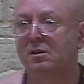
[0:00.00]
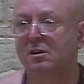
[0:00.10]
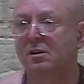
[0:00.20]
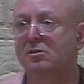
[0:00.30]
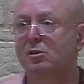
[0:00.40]

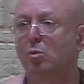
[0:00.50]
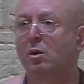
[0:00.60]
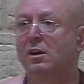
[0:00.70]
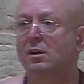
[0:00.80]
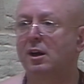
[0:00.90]
until
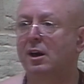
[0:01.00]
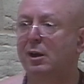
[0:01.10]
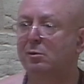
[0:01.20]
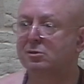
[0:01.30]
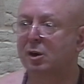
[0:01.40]
one day he
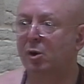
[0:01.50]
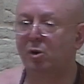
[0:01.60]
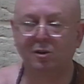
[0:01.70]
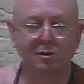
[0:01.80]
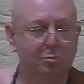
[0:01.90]
was going
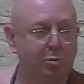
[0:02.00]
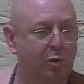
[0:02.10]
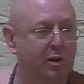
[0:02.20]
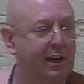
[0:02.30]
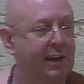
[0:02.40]
on his
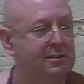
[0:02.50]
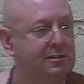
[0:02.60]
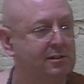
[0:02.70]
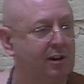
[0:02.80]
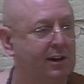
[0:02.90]
morning
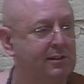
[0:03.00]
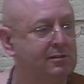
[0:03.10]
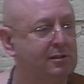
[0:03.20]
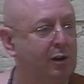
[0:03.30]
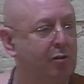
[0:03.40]
exercise
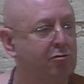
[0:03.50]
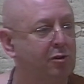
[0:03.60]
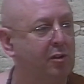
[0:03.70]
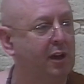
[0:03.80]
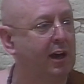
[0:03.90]
through
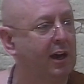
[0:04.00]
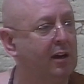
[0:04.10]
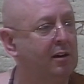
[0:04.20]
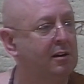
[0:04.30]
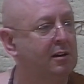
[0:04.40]
the
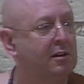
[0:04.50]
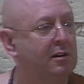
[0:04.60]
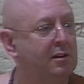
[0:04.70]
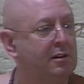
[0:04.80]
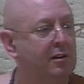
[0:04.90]
air.
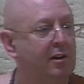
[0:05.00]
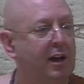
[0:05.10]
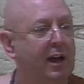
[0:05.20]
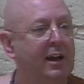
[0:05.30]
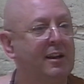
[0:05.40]

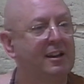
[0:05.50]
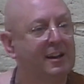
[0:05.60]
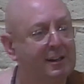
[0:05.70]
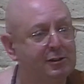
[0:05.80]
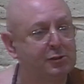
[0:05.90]
And
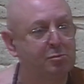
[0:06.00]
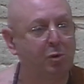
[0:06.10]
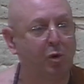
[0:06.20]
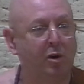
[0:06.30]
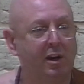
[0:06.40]
this
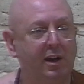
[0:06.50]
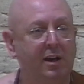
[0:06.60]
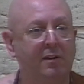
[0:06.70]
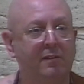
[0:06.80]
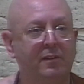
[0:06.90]

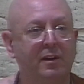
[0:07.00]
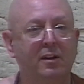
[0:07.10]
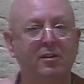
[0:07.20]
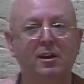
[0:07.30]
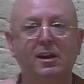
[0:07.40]
morning,
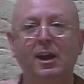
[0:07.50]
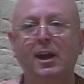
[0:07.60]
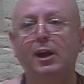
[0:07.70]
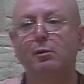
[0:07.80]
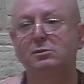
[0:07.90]
the
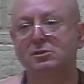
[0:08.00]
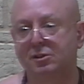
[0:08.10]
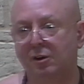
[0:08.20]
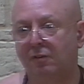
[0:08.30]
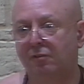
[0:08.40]
king
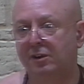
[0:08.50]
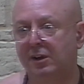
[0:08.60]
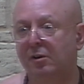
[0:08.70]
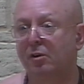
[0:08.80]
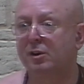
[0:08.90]
himself
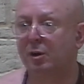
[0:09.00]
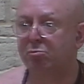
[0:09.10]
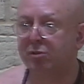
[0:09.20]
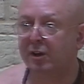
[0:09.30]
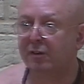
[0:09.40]
didn't
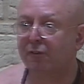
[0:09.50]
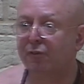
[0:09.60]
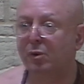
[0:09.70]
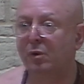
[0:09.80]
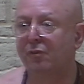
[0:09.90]
bring the
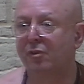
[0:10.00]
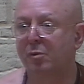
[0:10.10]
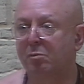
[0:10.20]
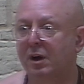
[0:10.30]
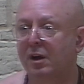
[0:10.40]
food for the
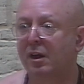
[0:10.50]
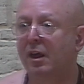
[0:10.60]
monk.